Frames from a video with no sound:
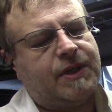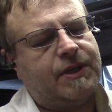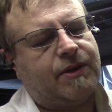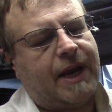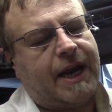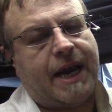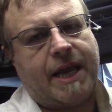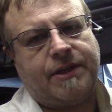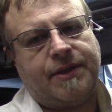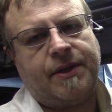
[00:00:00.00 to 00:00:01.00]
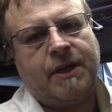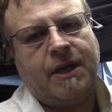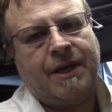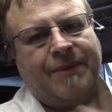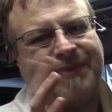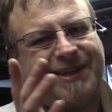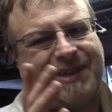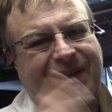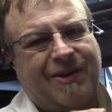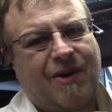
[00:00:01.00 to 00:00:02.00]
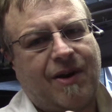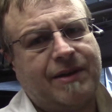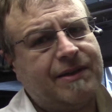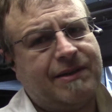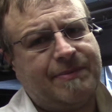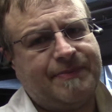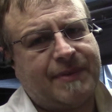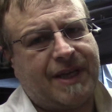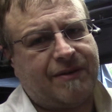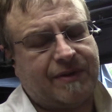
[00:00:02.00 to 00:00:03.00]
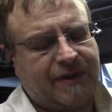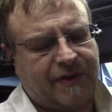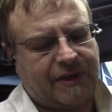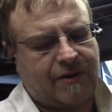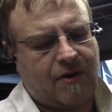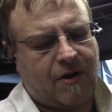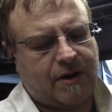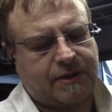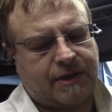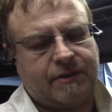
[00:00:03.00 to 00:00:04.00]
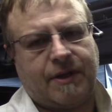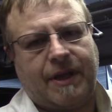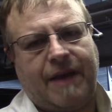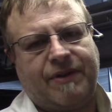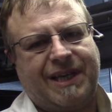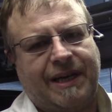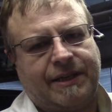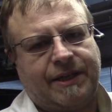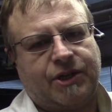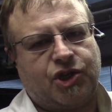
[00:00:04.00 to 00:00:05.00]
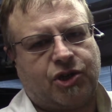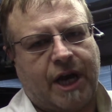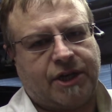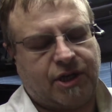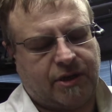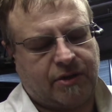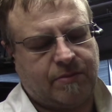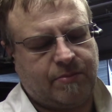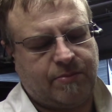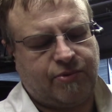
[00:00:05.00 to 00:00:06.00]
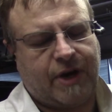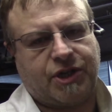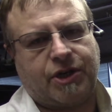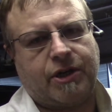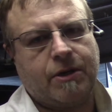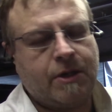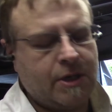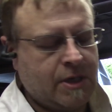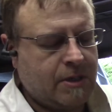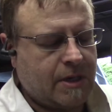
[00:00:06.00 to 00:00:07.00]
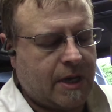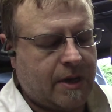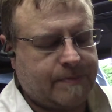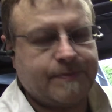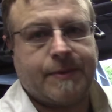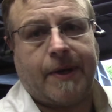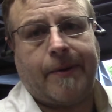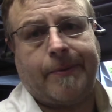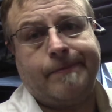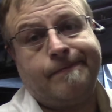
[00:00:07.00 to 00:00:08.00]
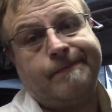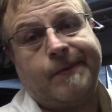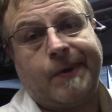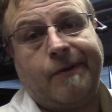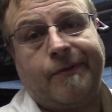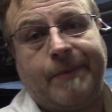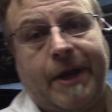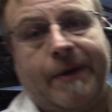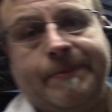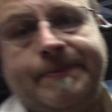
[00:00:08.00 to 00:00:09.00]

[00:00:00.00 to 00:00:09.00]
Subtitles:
These are 8/8. They say they're hardened. I don't really think they're hardened, so they have a tendency to stretch under pressure. So we'll go from there.